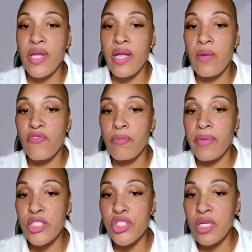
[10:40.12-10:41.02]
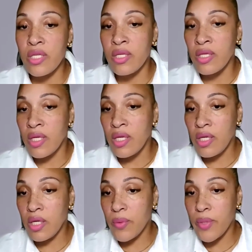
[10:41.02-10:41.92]
capture that information.
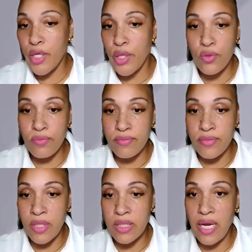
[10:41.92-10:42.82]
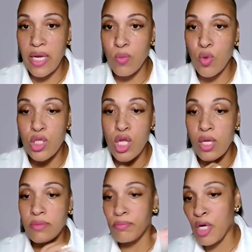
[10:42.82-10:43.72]
Here we go. Nia
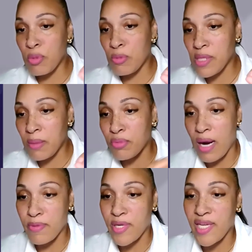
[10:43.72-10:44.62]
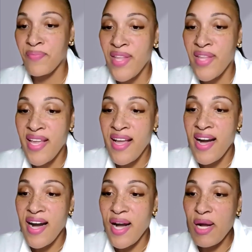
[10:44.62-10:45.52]
Wardlaw, Purple Plum Property.
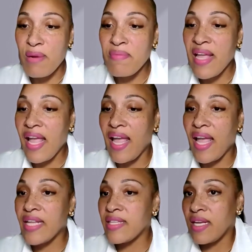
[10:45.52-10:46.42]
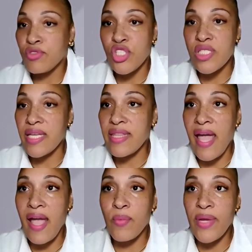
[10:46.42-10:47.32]
And just
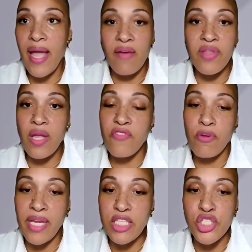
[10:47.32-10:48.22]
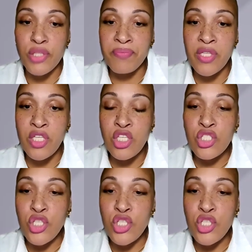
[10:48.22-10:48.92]
like that, we have the information.